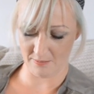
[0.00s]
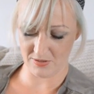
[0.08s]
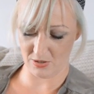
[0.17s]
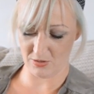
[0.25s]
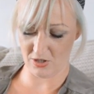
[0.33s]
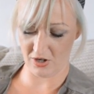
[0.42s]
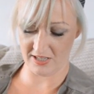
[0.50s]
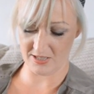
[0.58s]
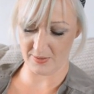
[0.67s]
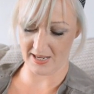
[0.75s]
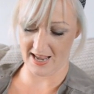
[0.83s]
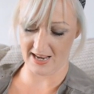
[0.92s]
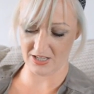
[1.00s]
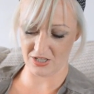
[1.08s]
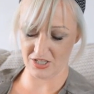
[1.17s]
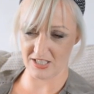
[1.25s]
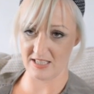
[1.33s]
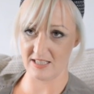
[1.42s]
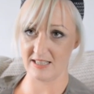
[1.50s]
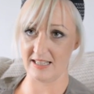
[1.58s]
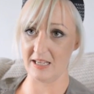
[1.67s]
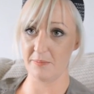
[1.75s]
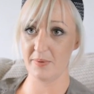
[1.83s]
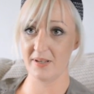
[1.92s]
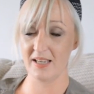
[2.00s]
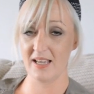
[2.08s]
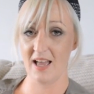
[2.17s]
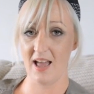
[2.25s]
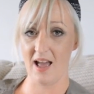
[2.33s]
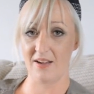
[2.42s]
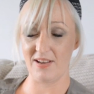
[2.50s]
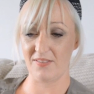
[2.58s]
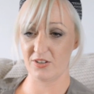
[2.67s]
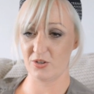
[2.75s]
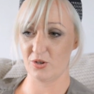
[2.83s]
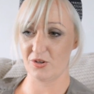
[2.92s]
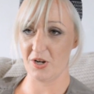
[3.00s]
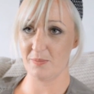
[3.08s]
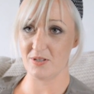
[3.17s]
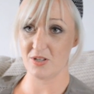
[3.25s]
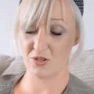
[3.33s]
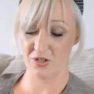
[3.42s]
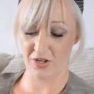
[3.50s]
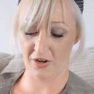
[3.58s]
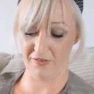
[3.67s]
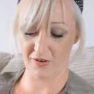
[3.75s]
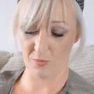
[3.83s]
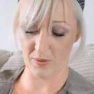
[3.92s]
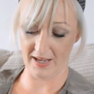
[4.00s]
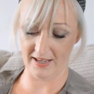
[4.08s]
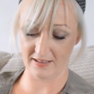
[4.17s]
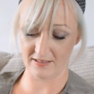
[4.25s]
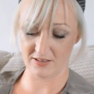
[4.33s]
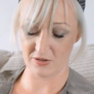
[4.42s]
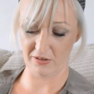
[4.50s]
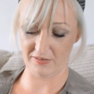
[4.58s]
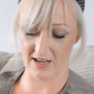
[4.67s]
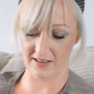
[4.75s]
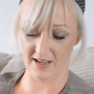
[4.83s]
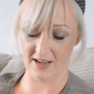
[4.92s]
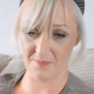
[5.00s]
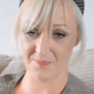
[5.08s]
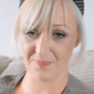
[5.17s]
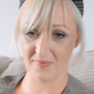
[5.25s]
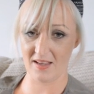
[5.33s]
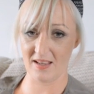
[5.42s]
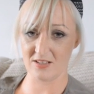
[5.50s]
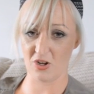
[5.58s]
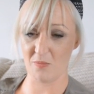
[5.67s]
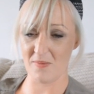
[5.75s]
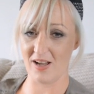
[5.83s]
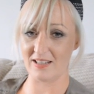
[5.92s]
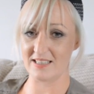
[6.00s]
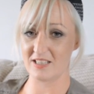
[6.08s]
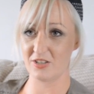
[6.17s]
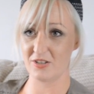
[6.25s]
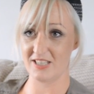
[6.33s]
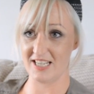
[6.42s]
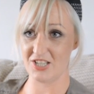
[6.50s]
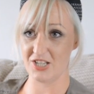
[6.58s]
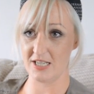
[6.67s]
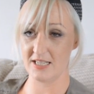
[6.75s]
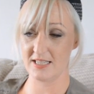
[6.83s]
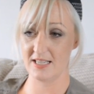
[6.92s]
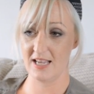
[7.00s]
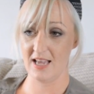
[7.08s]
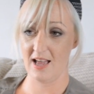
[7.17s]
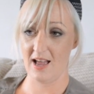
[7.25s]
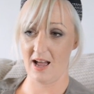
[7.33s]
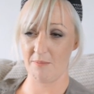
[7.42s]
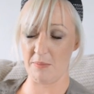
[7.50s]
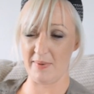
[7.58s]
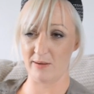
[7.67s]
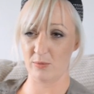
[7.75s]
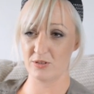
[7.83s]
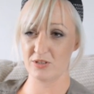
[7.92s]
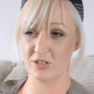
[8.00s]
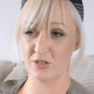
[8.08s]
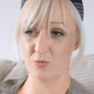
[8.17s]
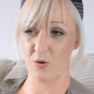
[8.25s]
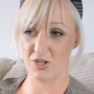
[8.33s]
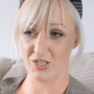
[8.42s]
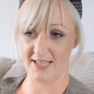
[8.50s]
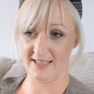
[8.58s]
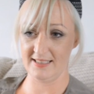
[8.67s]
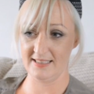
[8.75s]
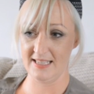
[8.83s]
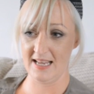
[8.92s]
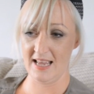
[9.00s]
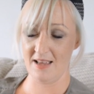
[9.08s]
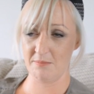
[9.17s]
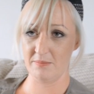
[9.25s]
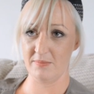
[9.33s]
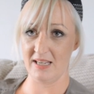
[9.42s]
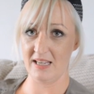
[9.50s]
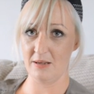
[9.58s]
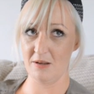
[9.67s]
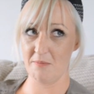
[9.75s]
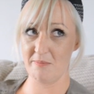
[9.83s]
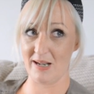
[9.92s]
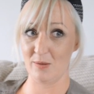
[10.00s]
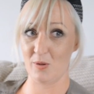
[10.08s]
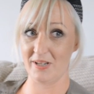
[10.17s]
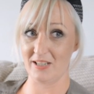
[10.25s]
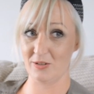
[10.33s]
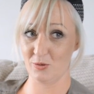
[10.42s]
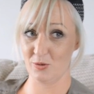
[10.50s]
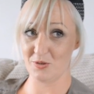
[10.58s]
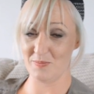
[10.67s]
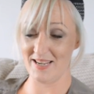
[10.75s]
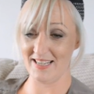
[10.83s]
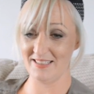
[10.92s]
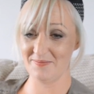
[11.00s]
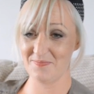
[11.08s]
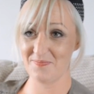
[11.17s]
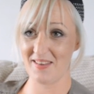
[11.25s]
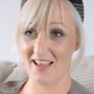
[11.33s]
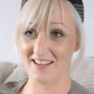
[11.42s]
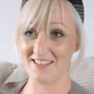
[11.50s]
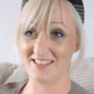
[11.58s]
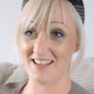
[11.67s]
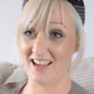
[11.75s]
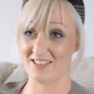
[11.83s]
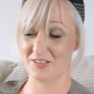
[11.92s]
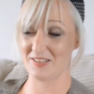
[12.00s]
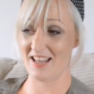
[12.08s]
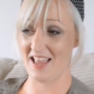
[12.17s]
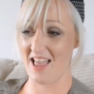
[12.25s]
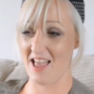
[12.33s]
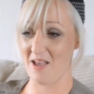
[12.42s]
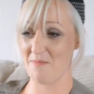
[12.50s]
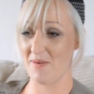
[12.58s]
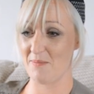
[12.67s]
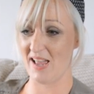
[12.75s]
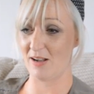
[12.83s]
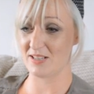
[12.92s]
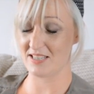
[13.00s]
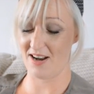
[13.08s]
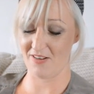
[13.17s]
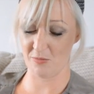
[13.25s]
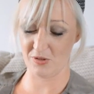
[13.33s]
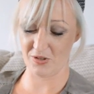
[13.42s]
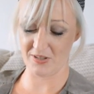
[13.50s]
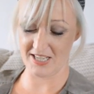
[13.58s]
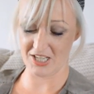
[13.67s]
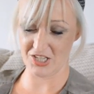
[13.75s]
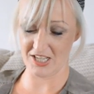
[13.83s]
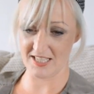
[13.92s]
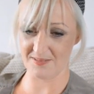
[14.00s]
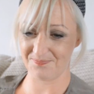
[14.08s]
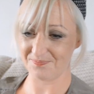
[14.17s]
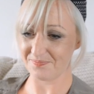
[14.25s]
So she's gone into a cage and she's asleep. I've left the door open so she can go for a wee and stuff like that. I told my eldest to do the dishes and my middle one to do the washing. My middle one ignored me, and as my eldest carried on doing the dishes.